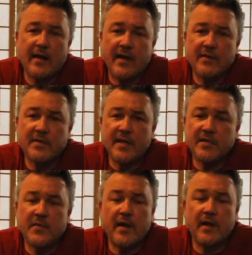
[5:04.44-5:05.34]
have to
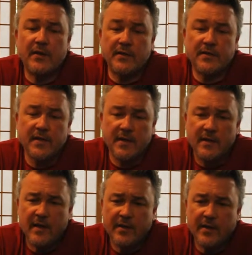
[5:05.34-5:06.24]
satisfy others,
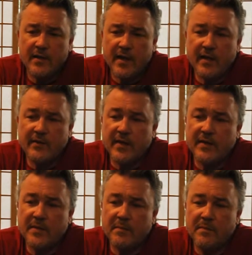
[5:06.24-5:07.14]
and then kind of
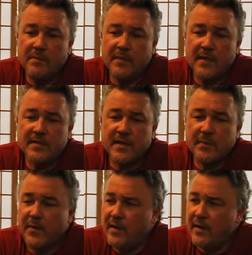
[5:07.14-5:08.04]
get them mixed
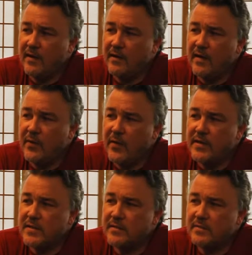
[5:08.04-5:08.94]
up in a lot of
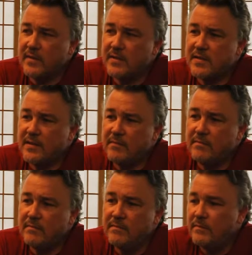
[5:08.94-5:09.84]
ways.
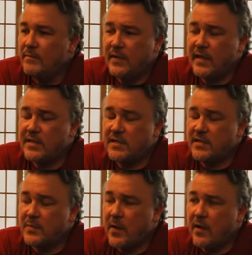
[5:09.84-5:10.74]
But that's
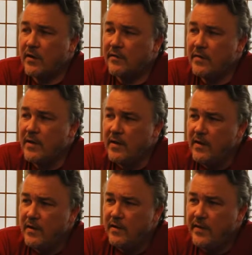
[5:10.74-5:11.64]
just part of
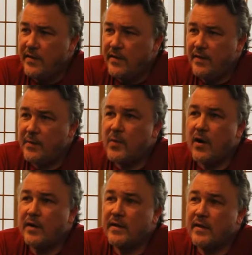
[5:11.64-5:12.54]
the
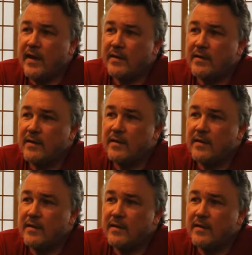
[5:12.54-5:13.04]
part that